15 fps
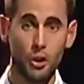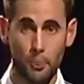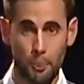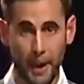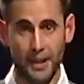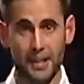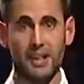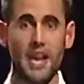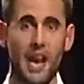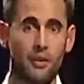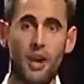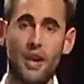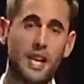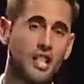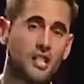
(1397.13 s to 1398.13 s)
Your bank
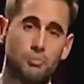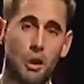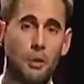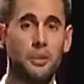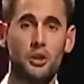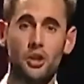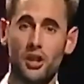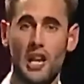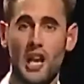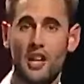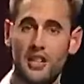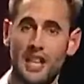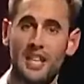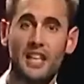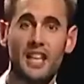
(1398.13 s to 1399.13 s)
account right now is probably not
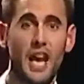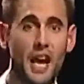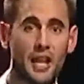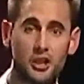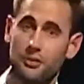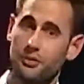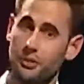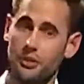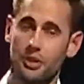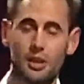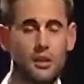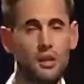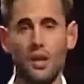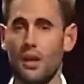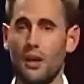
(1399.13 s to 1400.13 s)
carrying that in cash. If you
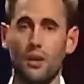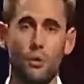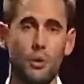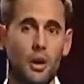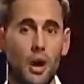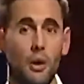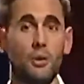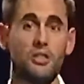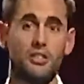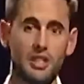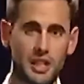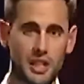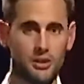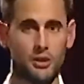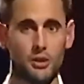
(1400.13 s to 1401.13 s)
did, well, I want to
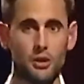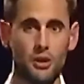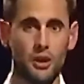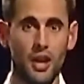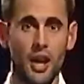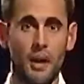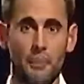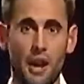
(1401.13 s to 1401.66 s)
sit next to you.